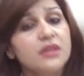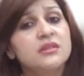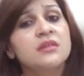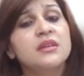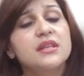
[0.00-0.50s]

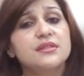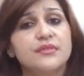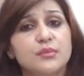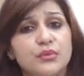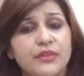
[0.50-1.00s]
the release of
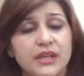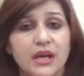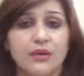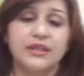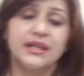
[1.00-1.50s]
the movie.
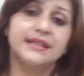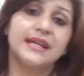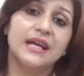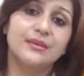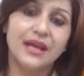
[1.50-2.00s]
Now on the other
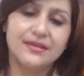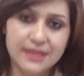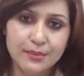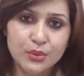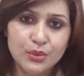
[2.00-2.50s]
hand, we have
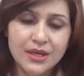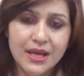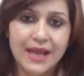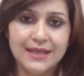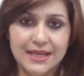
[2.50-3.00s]
Sambhu,
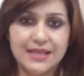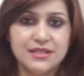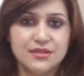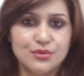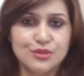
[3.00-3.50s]
an
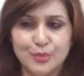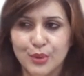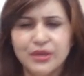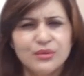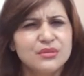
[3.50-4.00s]
8-year-old
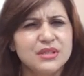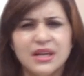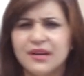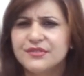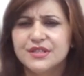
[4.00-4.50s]
boy who
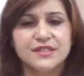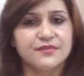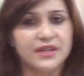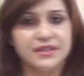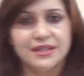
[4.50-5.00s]
loved his
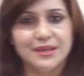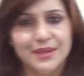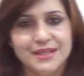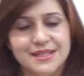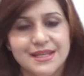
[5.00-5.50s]
father
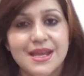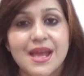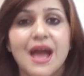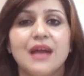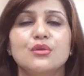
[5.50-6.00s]
immensely
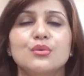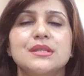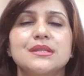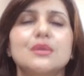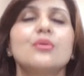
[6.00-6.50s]
and who
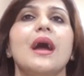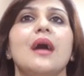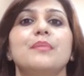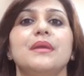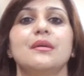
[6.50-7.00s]
is so
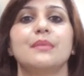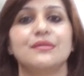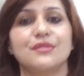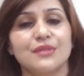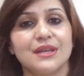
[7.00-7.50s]
happy
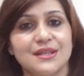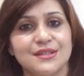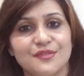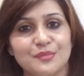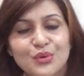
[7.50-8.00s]
about the release
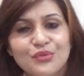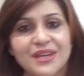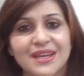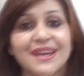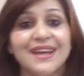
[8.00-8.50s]
of
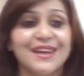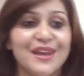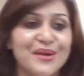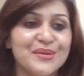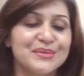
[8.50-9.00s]
movie.
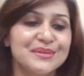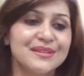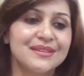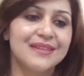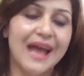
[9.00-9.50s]
Now
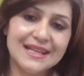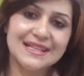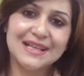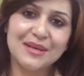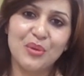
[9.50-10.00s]
that
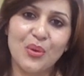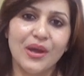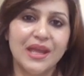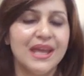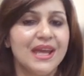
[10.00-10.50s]
little
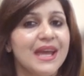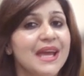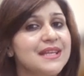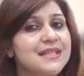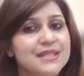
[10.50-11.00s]
boy
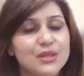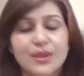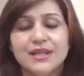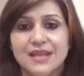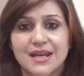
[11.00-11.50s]
is
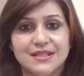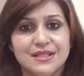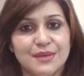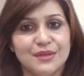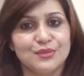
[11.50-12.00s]
so excited
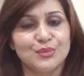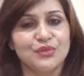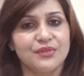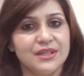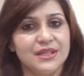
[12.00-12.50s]
about the
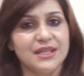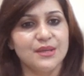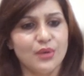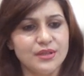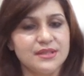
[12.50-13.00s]
movie that he
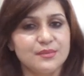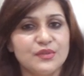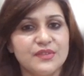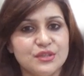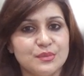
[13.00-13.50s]
wants the
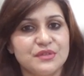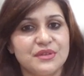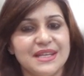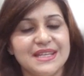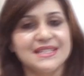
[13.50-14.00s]
movie to be
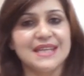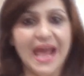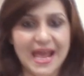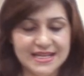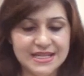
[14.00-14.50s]
released,
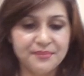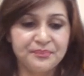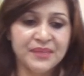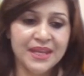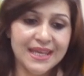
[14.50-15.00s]
and
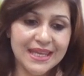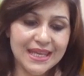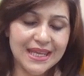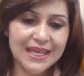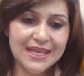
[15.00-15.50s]

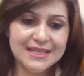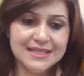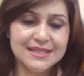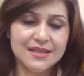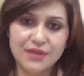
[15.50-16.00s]
he
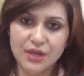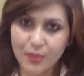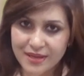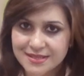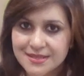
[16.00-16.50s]
is
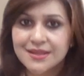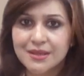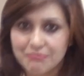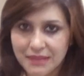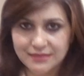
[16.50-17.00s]
requesting
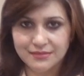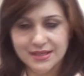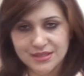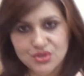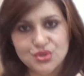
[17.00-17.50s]
the mother.
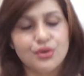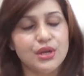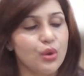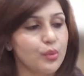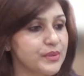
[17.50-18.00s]
As the
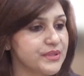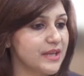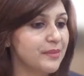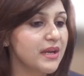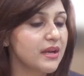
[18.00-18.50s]
story opens
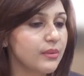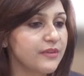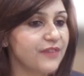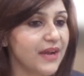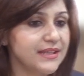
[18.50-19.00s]
up, we
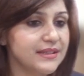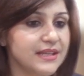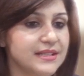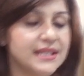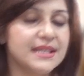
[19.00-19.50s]
find
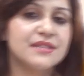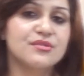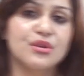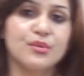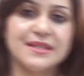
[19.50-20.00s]
that he is
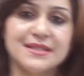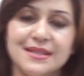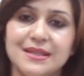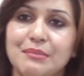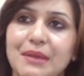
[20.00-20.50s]

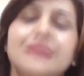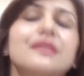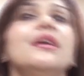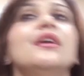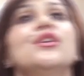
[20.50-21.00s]
requesting the
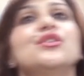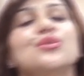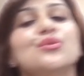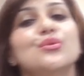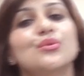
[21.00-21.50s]
mother
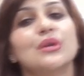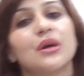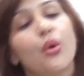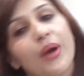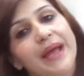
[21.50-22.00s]
to
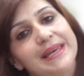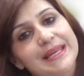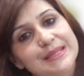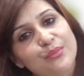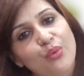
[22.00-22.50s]
go and
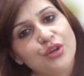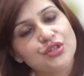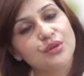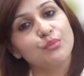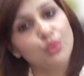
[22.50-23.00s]
let him watch
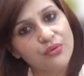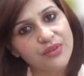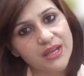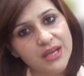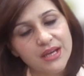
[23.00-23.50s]
a
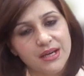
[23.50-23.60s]
movie,